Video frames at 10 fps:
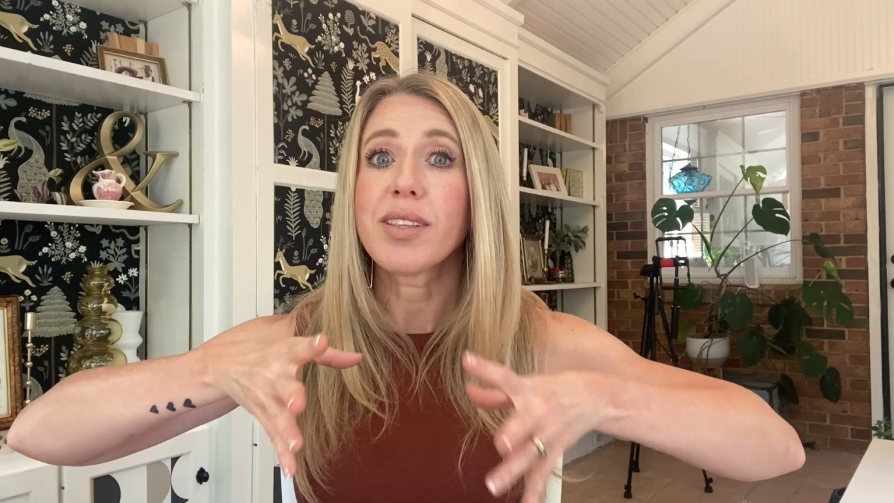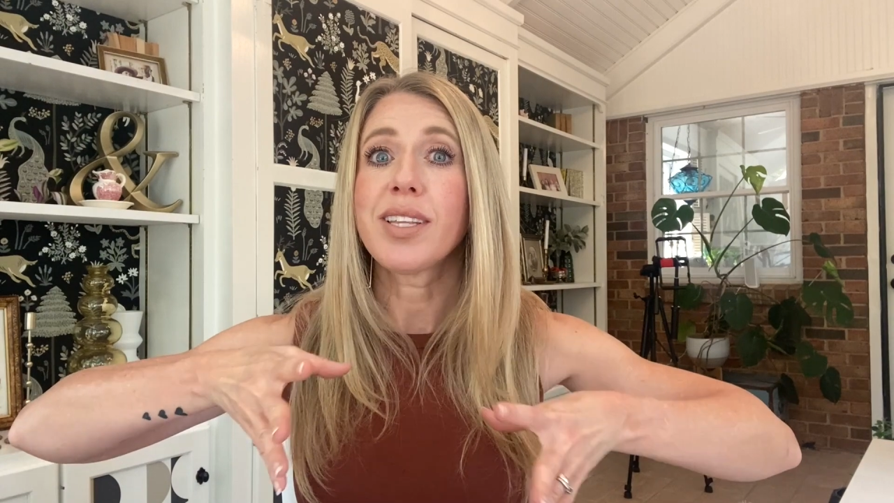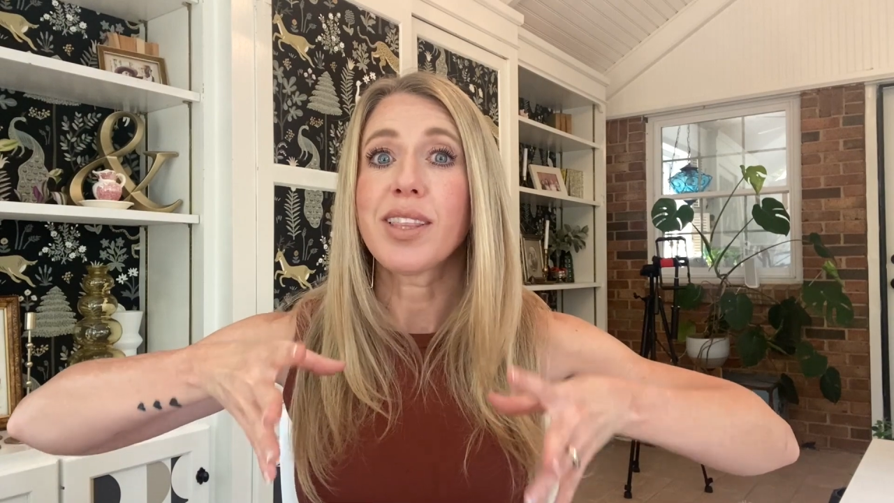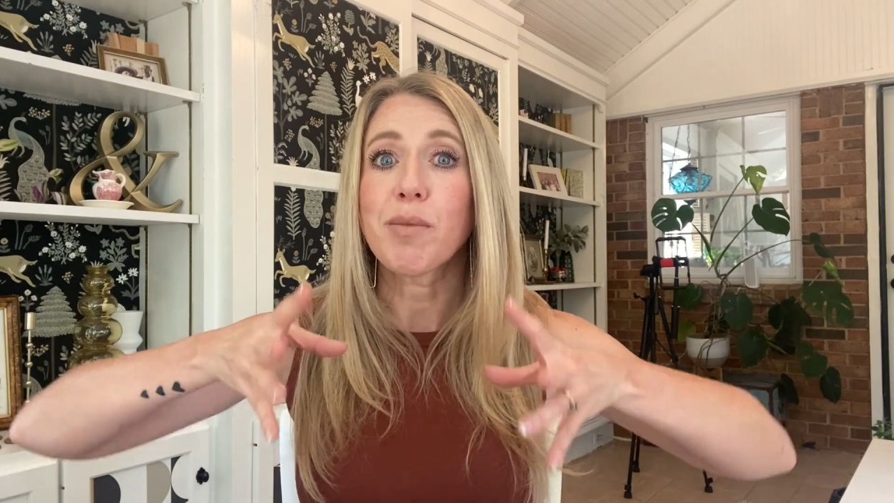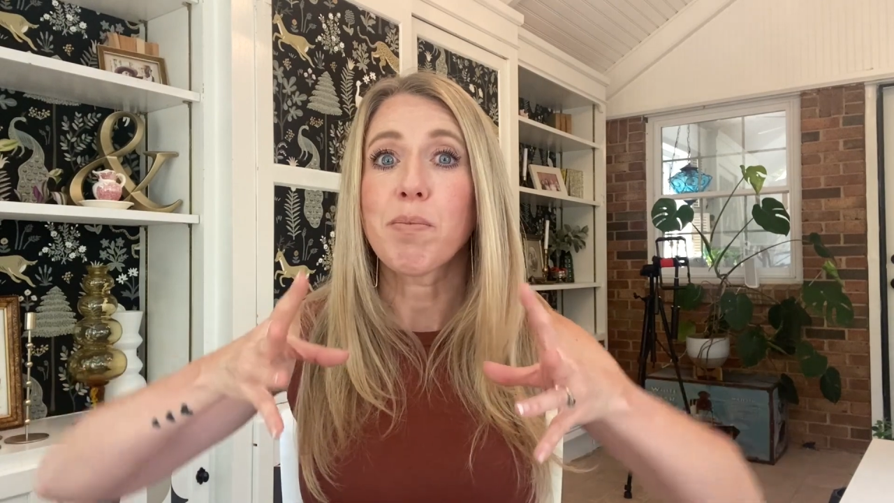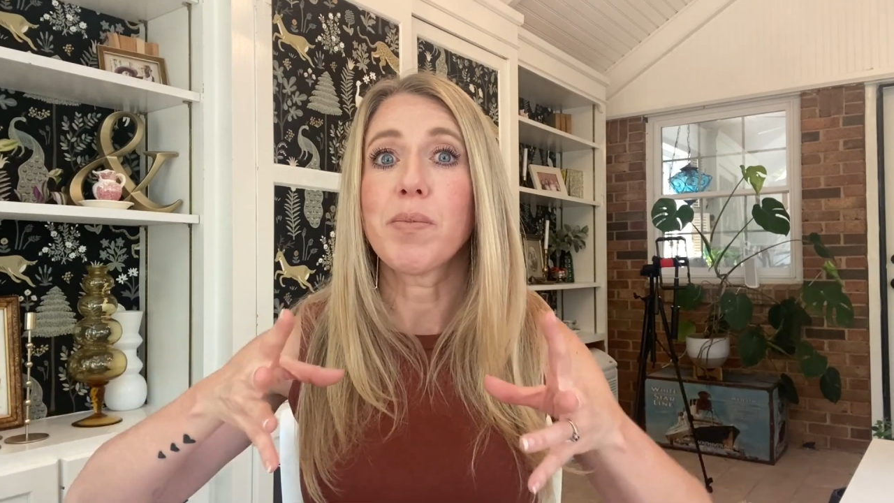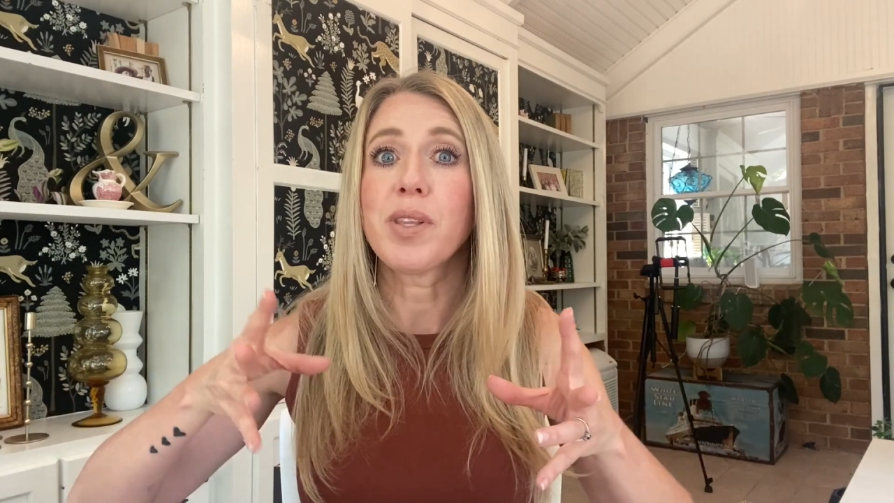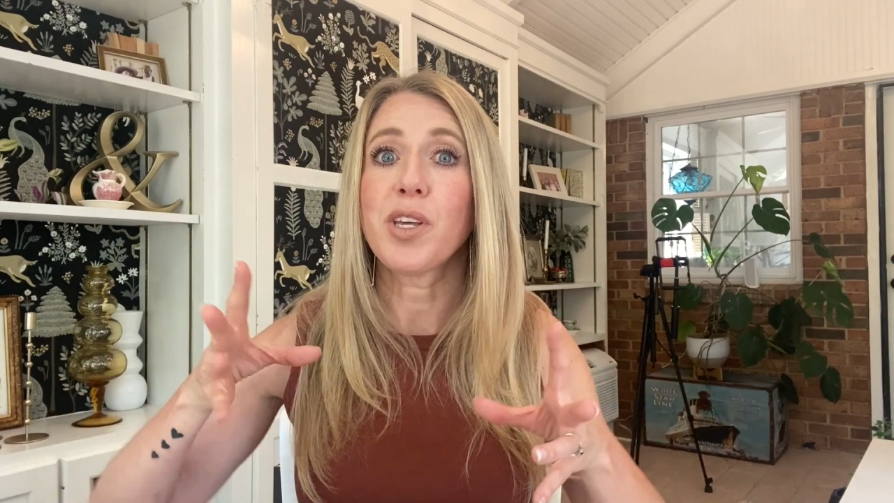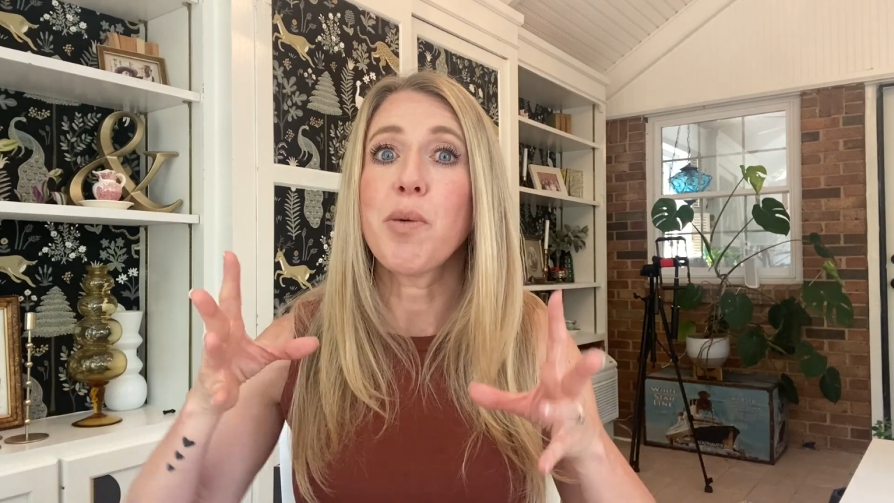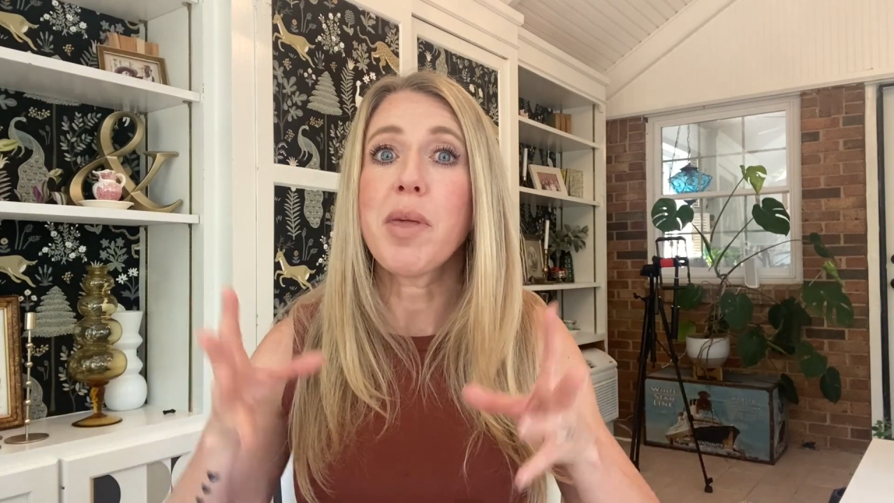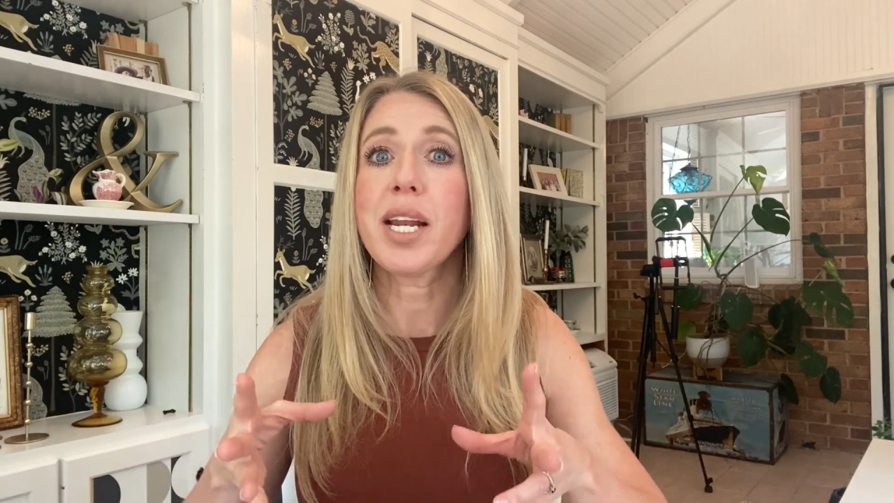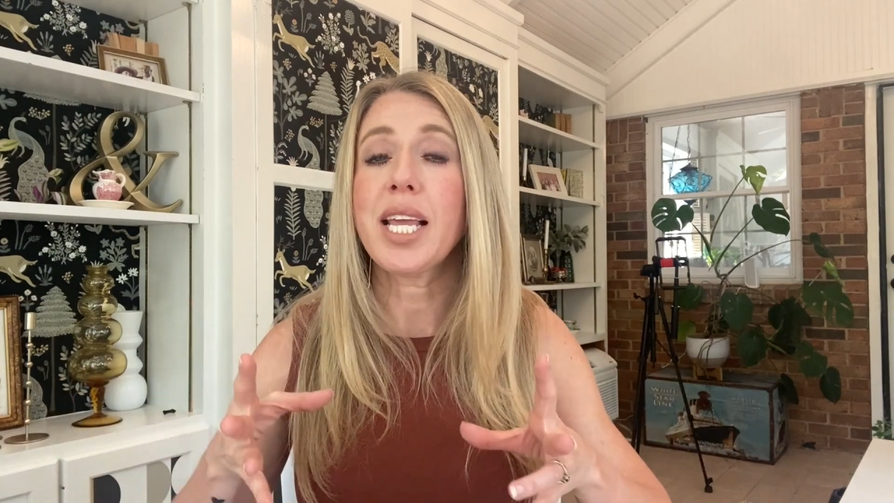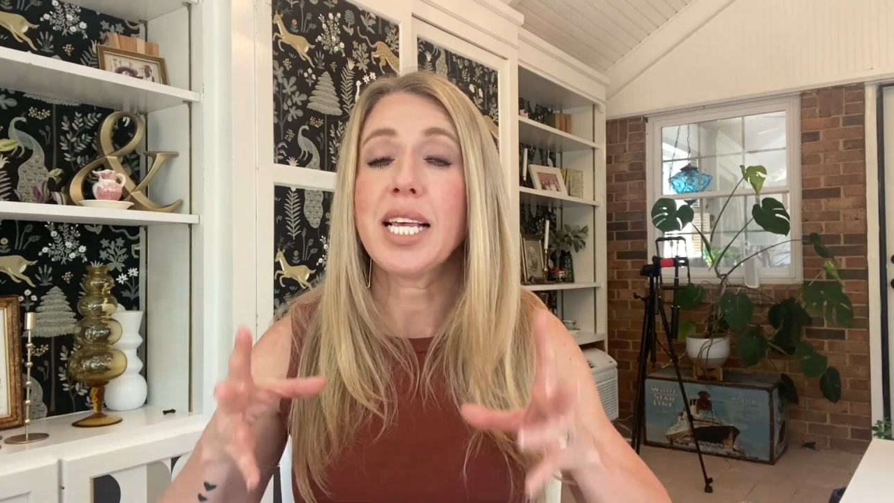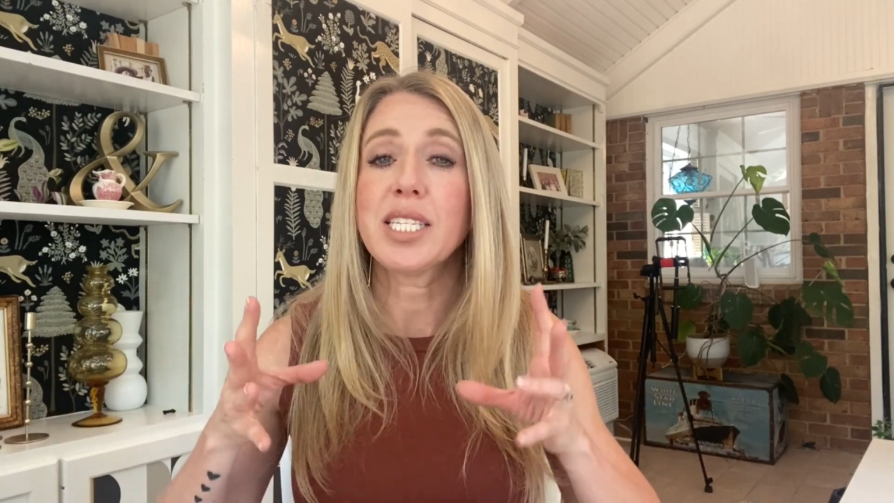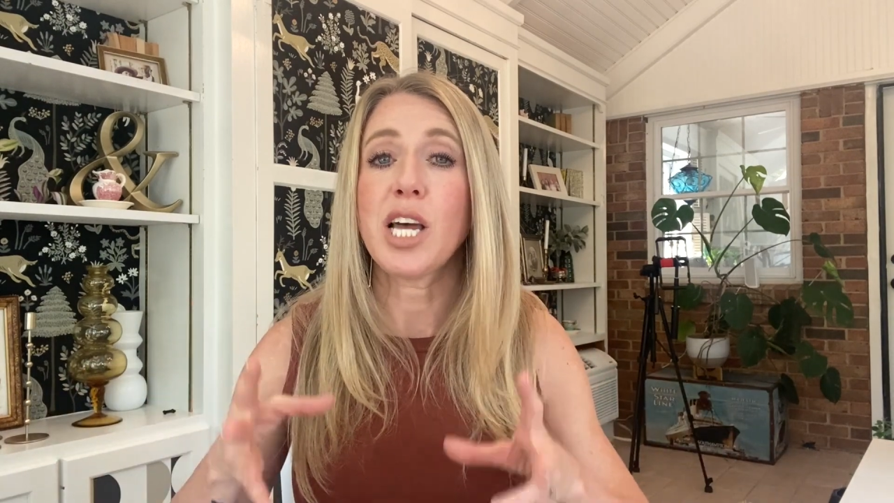that the humidity
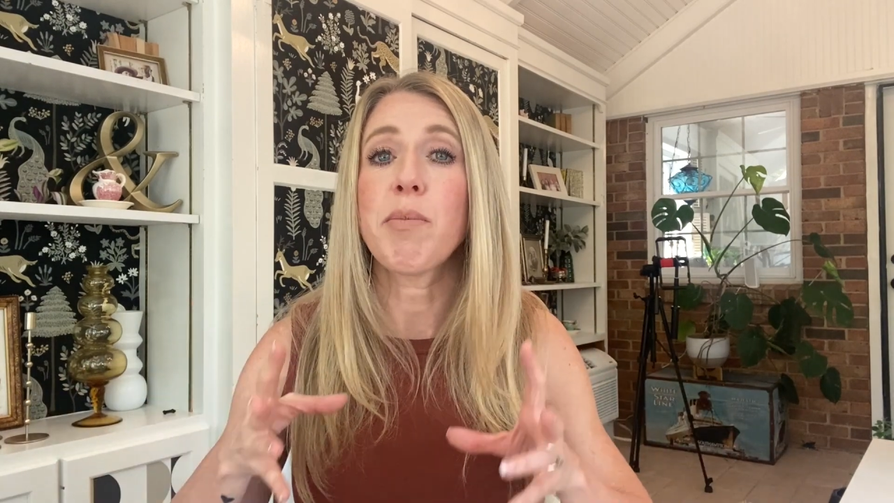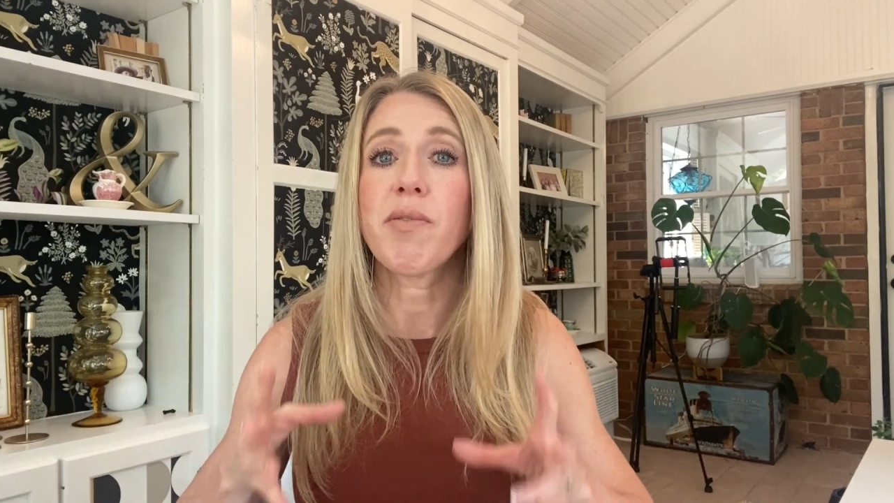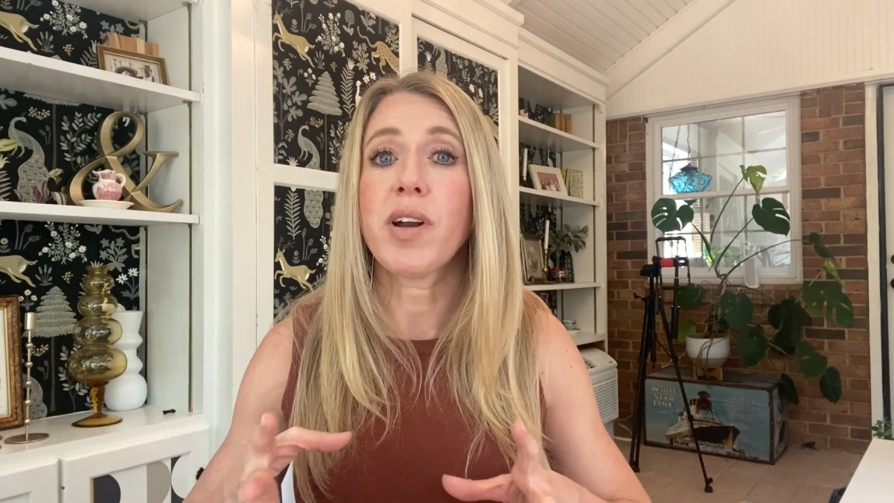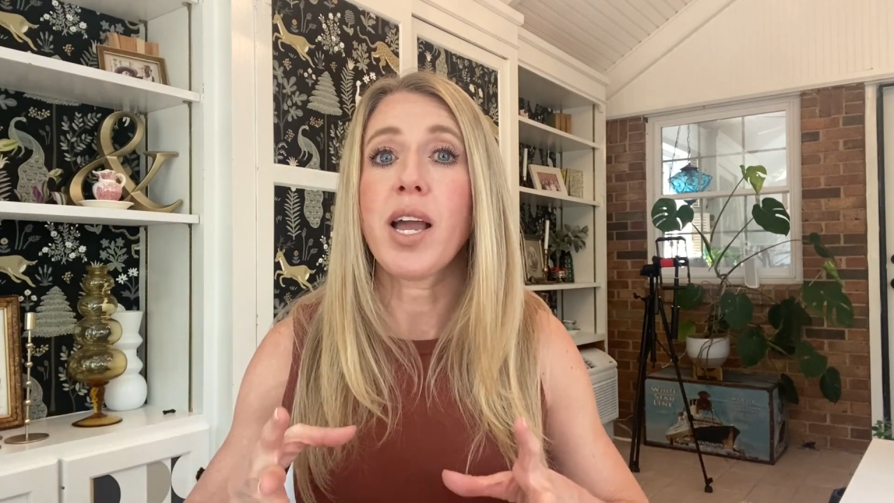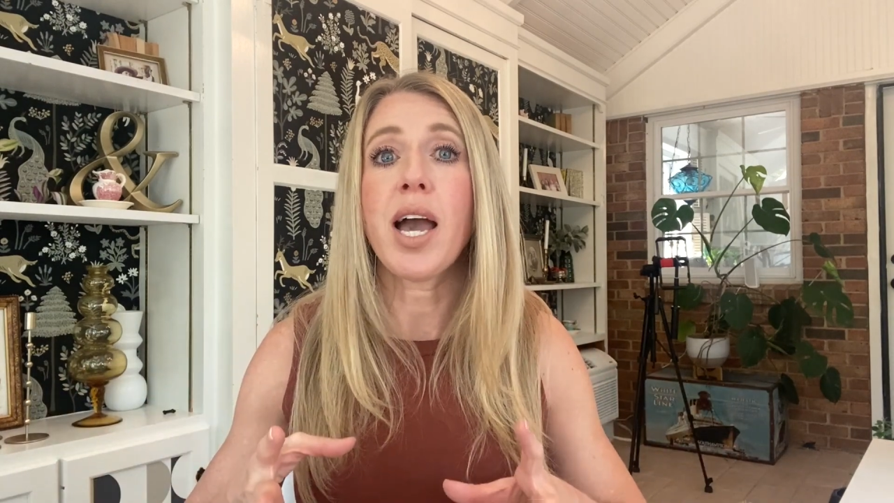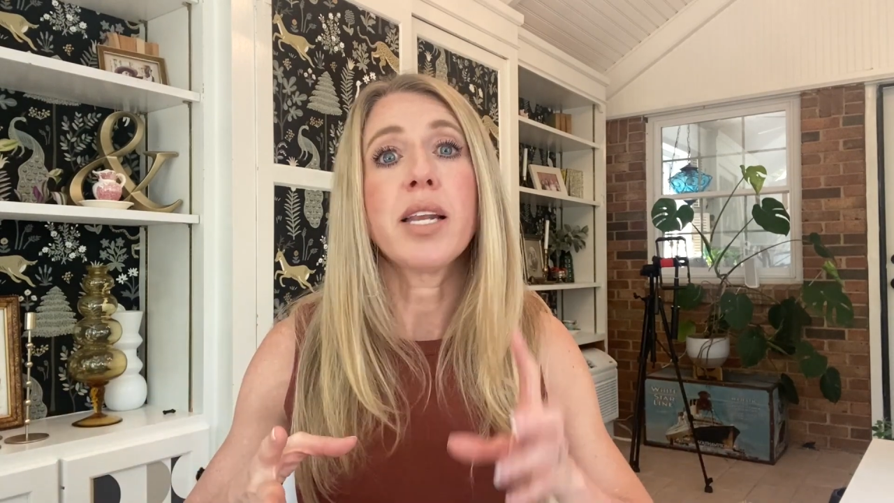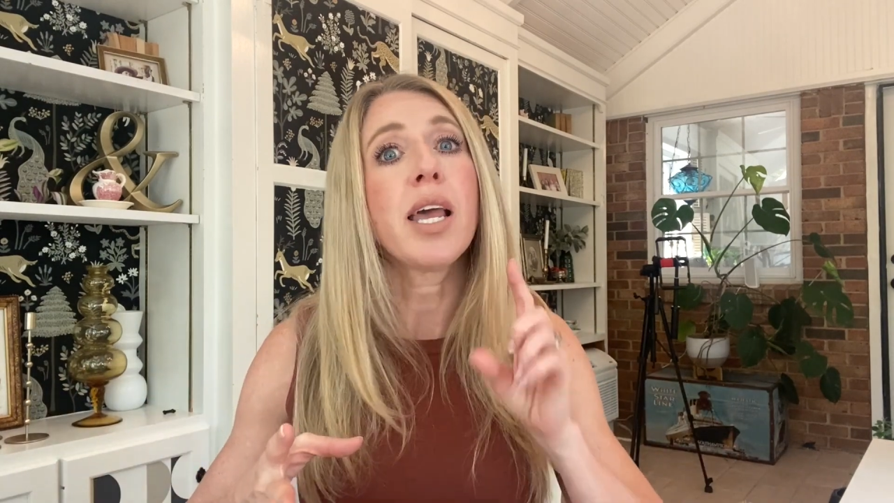has not been very high.